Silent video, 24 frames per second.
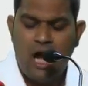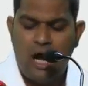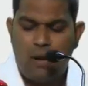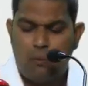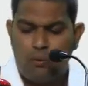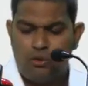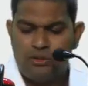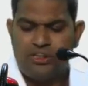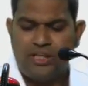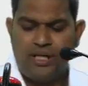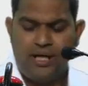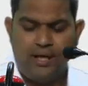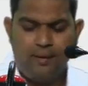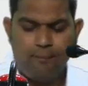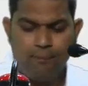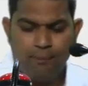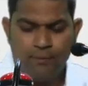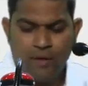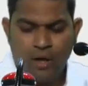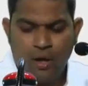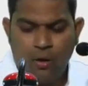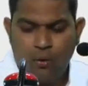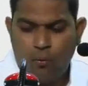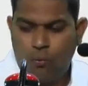I would say
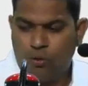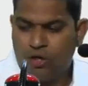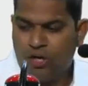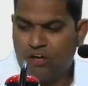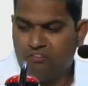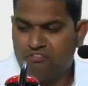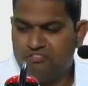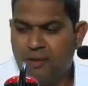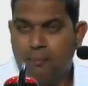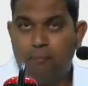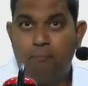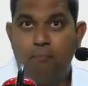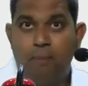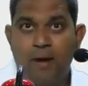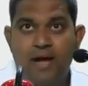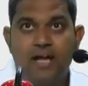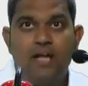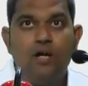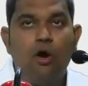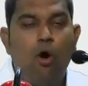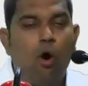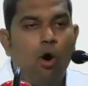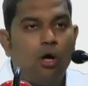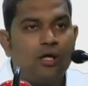one of the
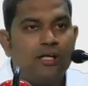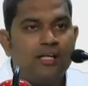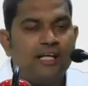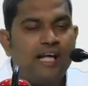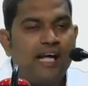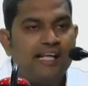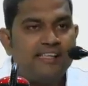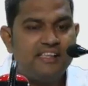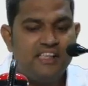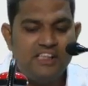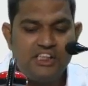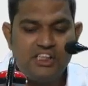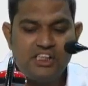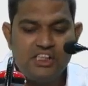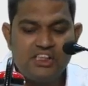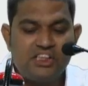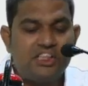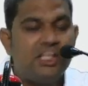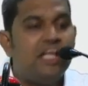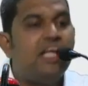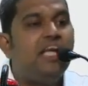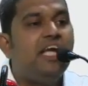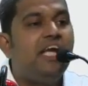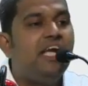big
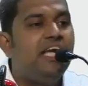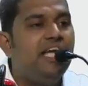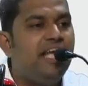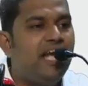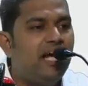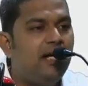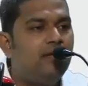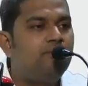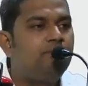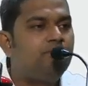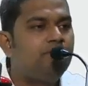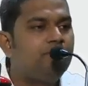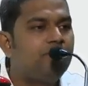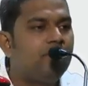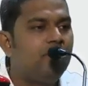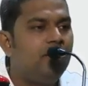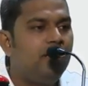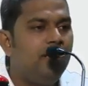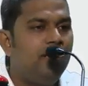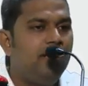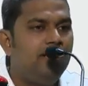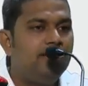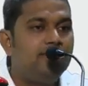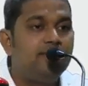organizations in India
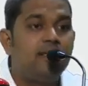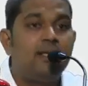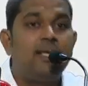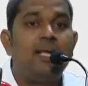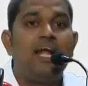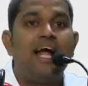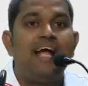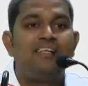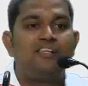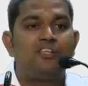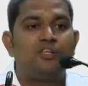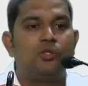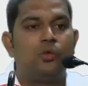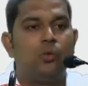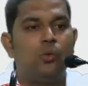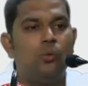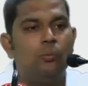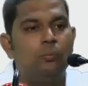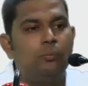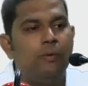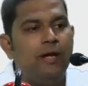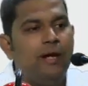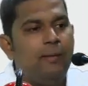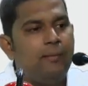is Reliance
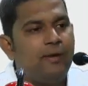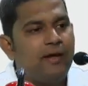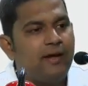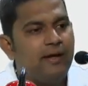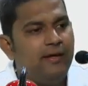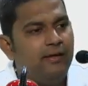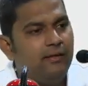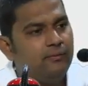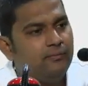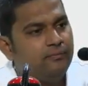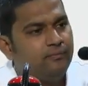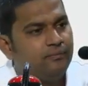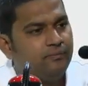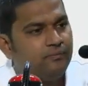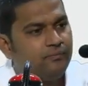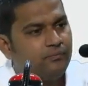Group. Am I right?